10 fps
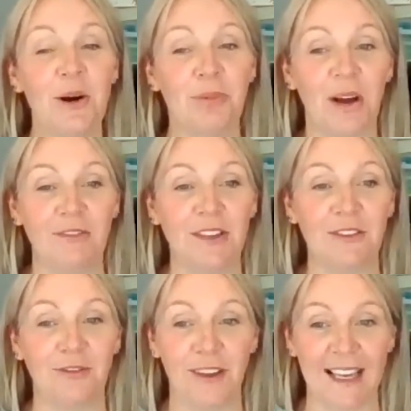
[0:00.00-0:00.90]
But if
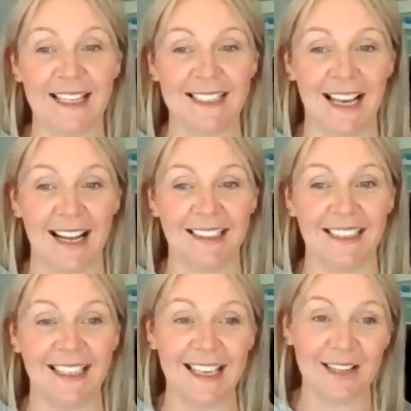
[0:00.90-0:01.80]
your figures and
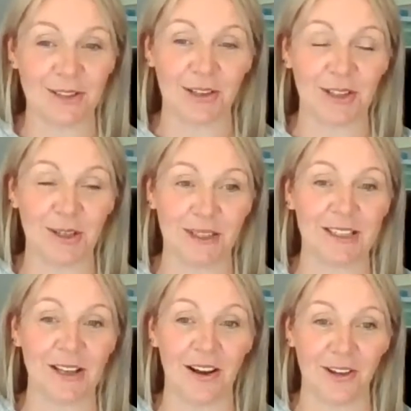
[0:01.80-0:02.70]
your legal document
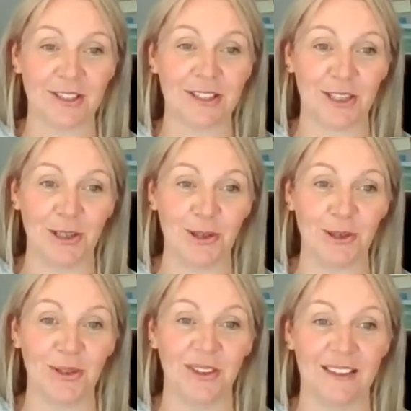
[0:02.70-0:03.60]
aren't
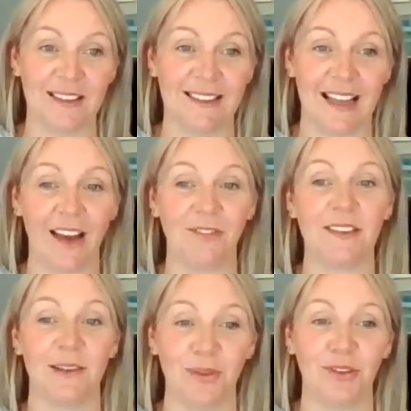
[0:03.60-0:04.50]
secure, then
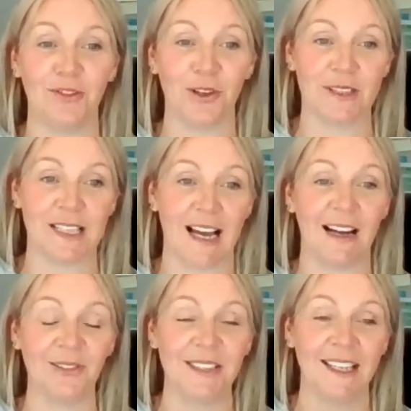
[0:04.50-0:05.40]
everything will fall
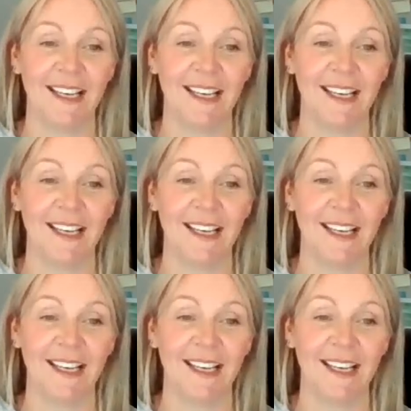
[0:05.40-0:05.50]
down.